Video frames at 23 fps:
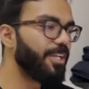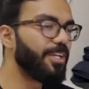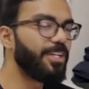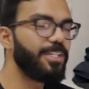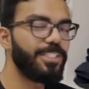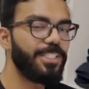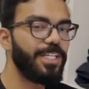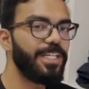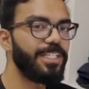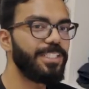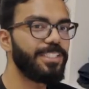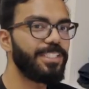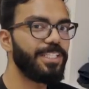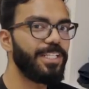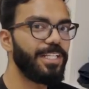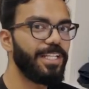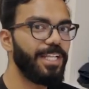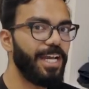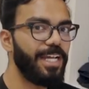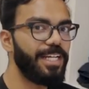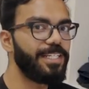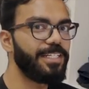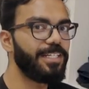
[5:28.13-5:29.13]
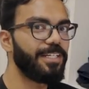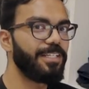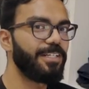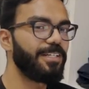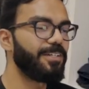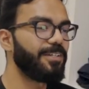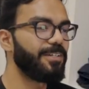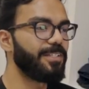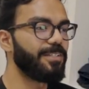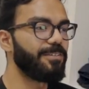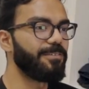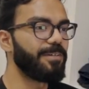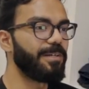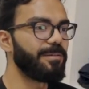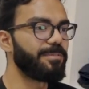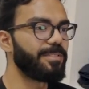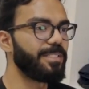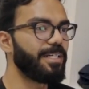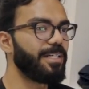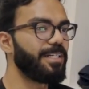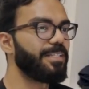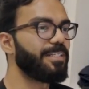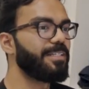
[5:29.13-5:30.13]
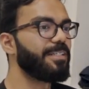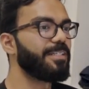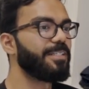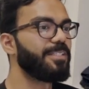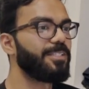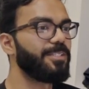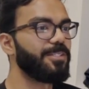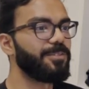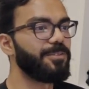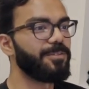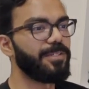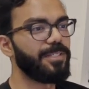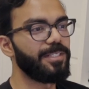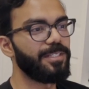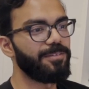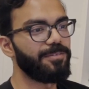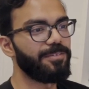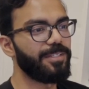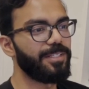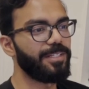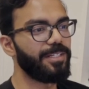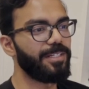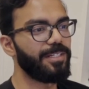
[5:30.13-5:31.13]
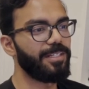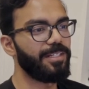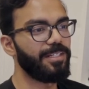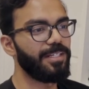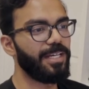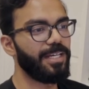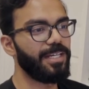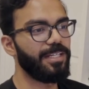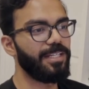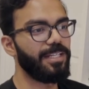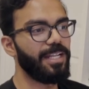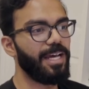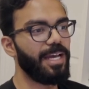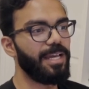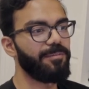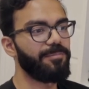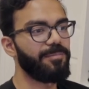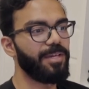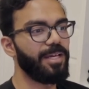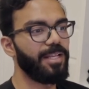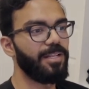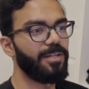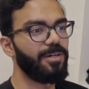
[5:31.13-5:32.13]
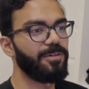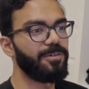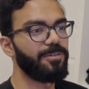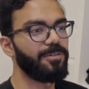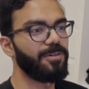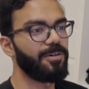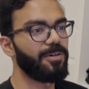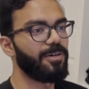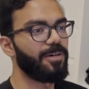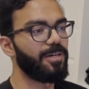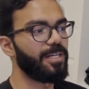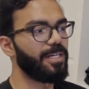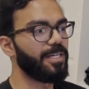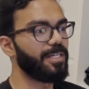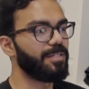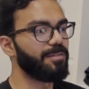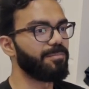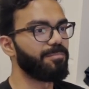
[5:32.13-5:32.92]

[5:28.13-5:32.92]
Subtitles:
can change the light color on the website to a different color, like a lime yellow or like a